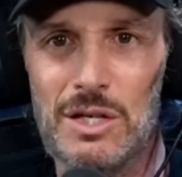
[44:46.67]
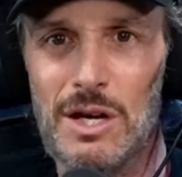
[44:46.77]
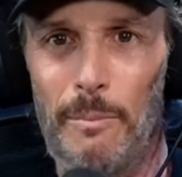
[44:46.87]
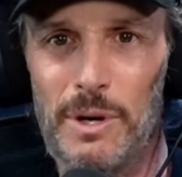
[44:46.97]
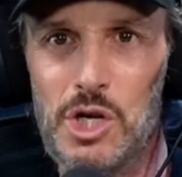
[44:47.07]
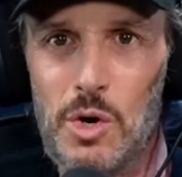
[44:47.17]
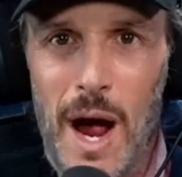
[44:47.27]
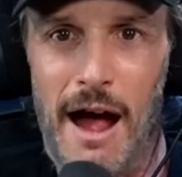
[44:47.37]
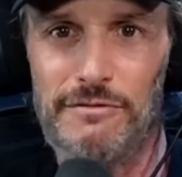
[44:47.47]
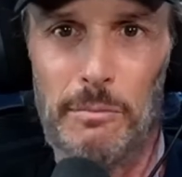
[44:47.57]
Yo, but you
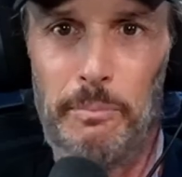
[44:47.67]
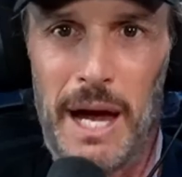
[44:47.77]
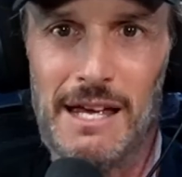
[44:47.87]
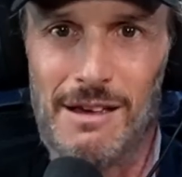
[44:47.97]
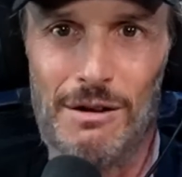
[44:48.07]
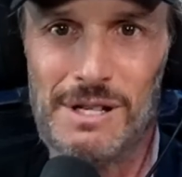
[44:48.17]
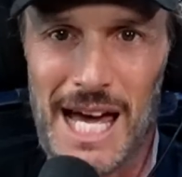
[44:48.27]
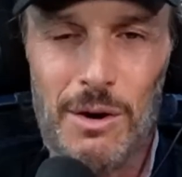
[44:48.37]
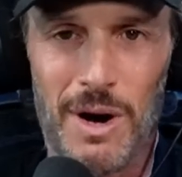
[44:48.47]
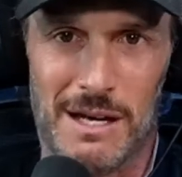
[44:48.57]
have to pay those
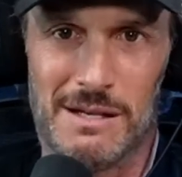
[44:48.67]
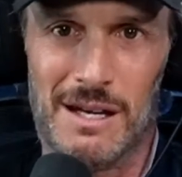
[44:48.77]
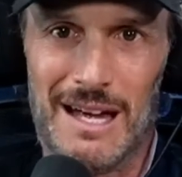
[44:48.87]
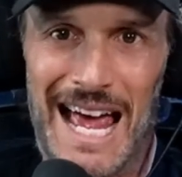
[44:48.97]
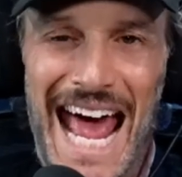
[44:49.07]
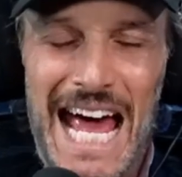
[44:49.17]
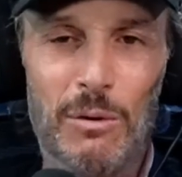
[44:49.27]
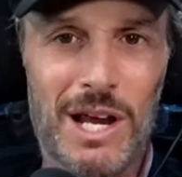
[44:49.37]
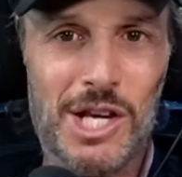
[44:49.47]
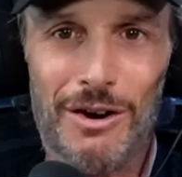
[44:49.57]
anyways. And
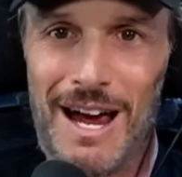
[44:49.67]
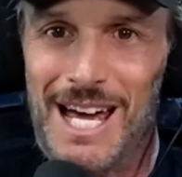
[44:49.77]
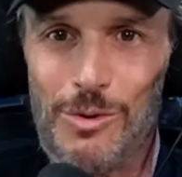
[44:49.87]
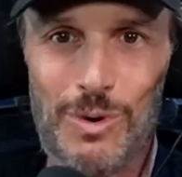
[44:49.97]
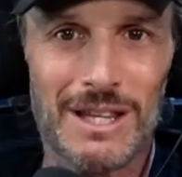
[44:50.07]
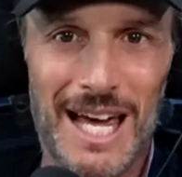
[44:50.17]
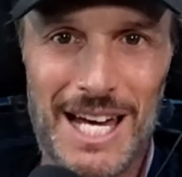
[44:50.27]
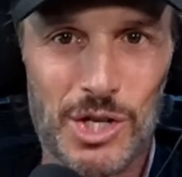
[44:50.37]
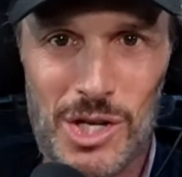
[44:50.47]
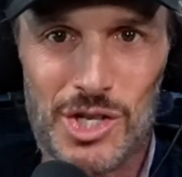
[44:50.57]
when you're in a
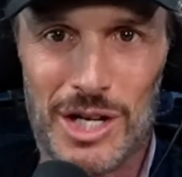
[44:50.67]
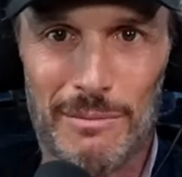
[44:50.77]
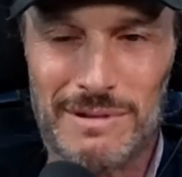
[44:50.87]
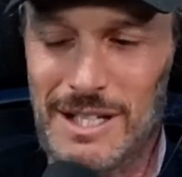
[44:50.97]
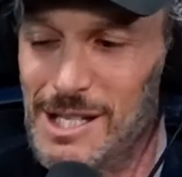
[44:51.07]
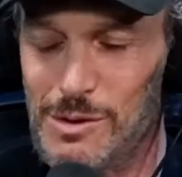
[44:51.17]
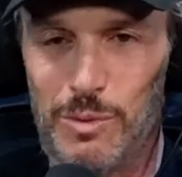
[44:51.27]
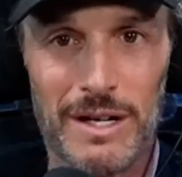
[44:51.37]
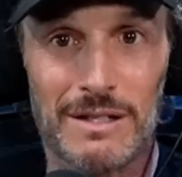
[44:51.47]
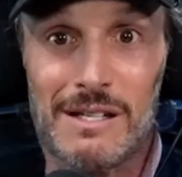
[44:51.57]
relationship, this is
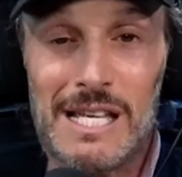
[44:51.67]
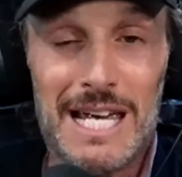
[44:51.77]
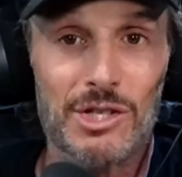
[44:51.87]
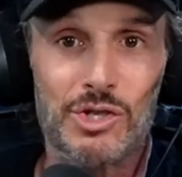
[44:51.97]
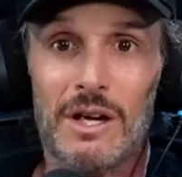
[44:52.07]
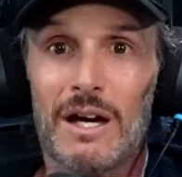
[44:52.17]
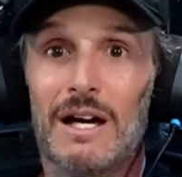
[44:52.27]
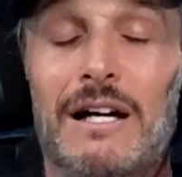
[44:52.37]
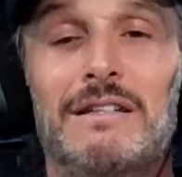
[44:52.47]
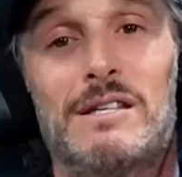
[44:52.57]
what, does he
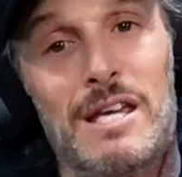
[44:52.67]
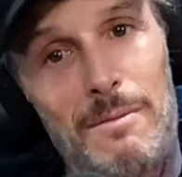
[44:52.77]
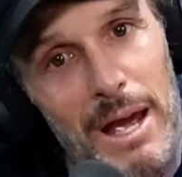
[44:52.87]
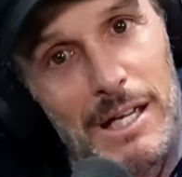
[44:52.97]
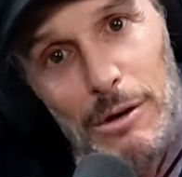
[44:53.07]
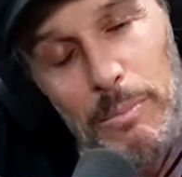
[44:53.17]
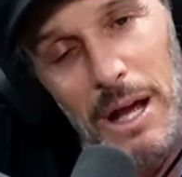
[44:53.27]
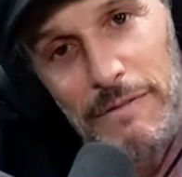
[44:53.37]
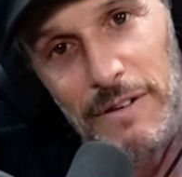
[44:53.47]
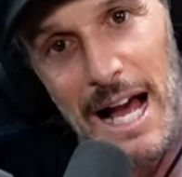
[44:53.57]
make you
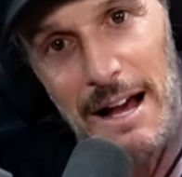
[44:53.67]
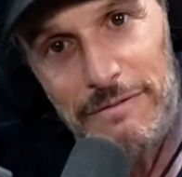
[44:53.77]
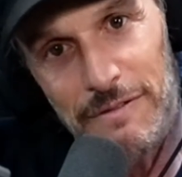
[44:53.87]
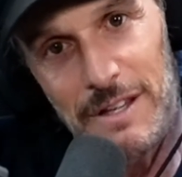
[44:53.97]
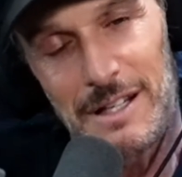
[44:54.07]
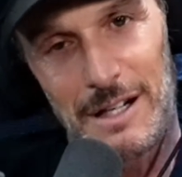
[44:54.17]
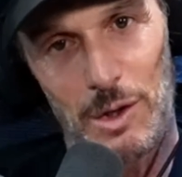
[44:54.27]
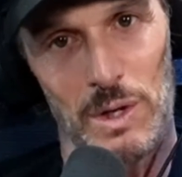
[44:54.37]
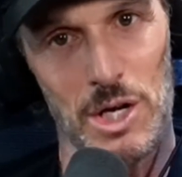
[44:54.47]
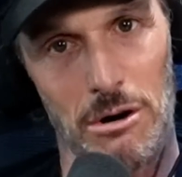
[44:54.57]
pay for half of the dinner
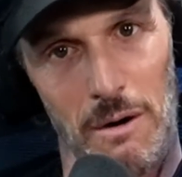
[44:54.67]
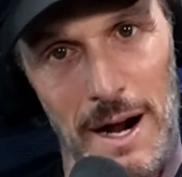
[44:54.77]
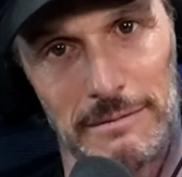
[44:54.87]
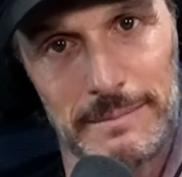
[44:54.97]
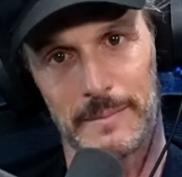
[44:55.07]
when you go out?